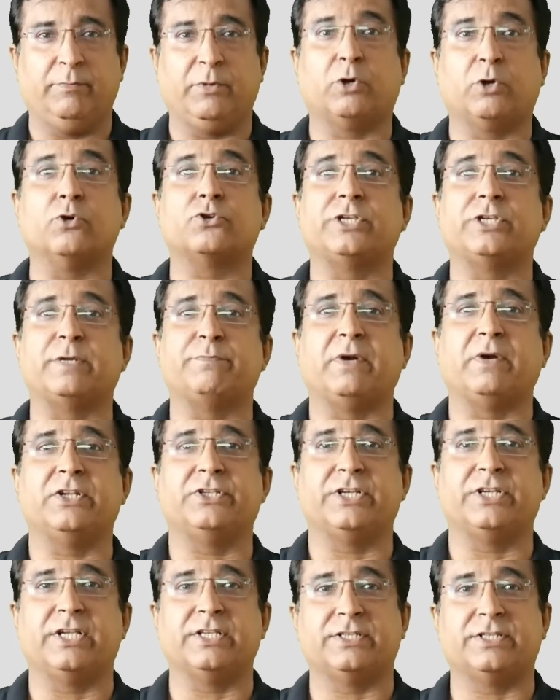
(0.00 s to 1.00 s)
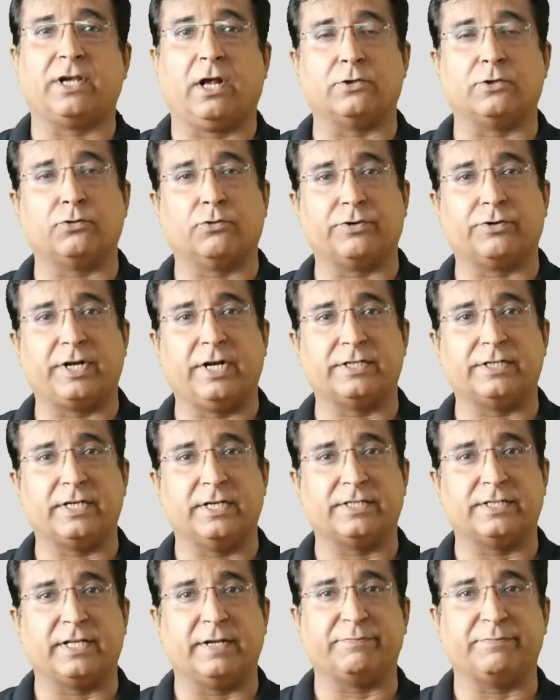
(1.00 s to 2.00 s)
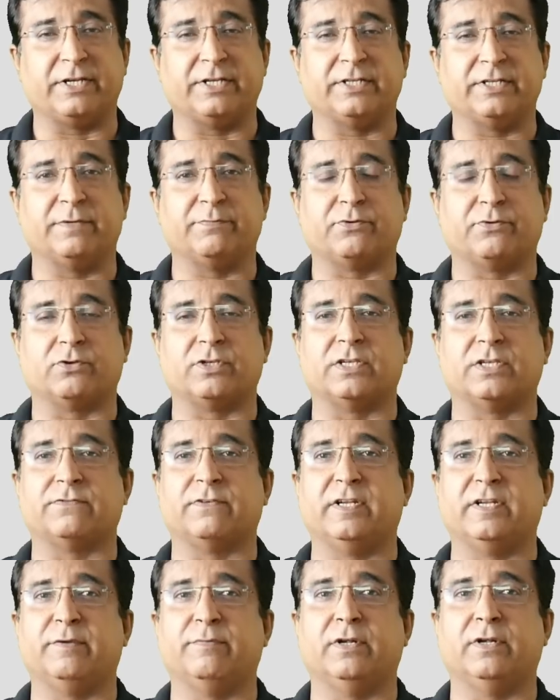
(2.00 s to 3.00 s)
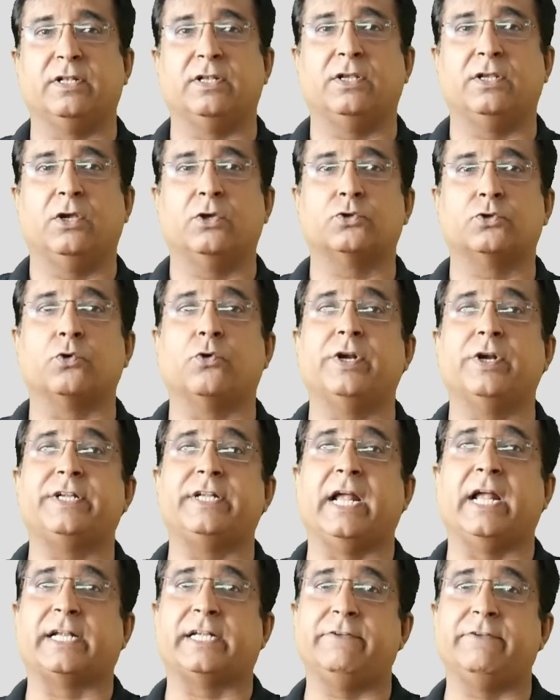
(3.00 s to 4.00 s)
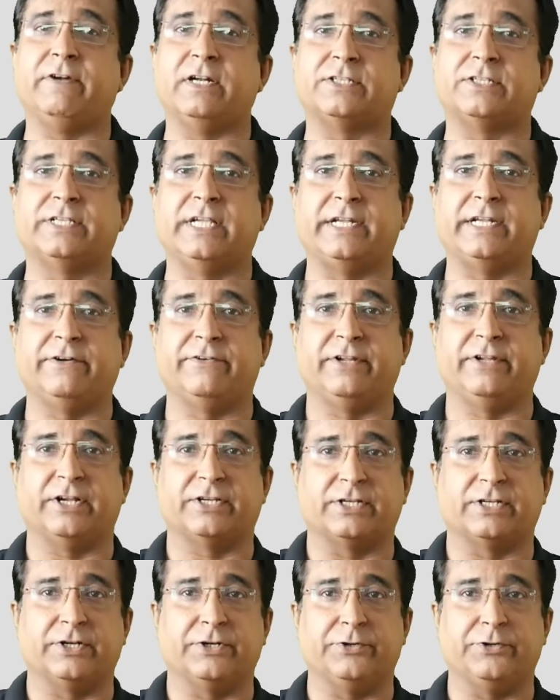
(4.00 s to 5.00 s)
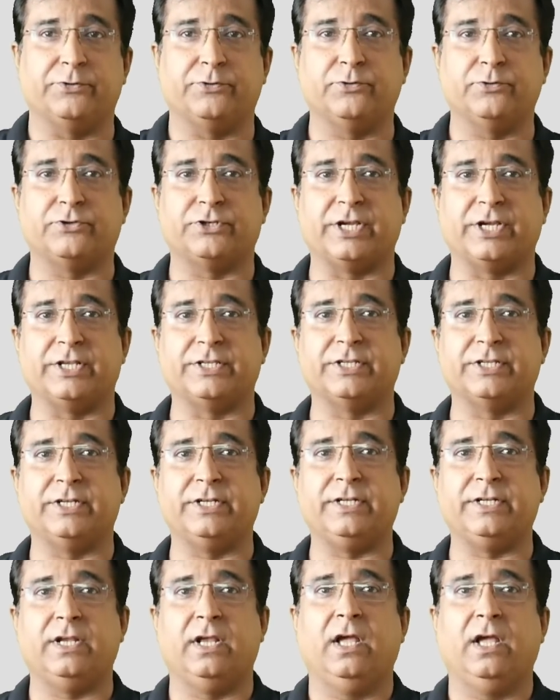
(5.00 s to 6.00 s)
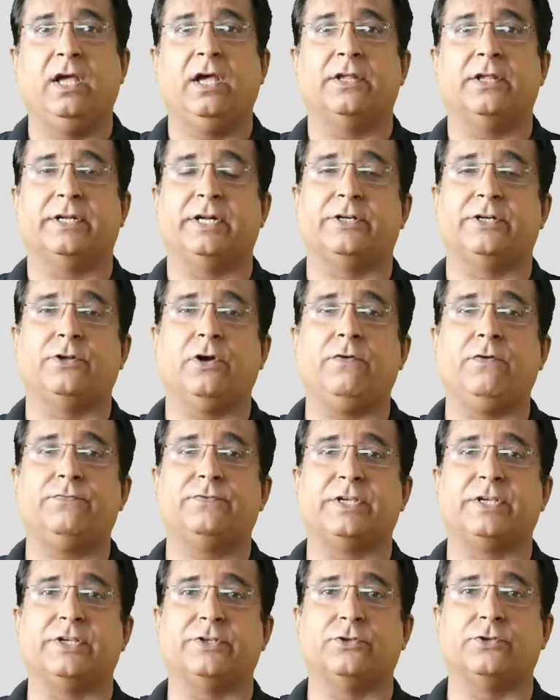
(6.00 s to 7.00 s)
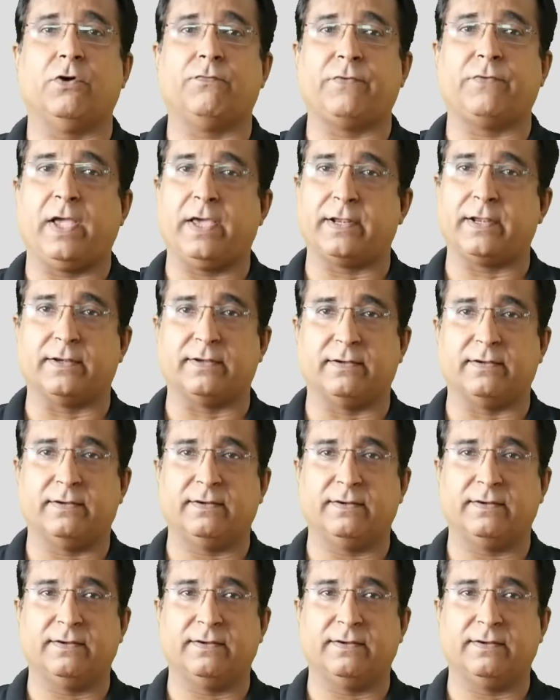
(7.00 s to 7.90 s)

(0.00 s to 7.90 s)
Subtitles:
Because set point change also creates a step change in process variable, so it activates derivative action due to change in rate of change of error.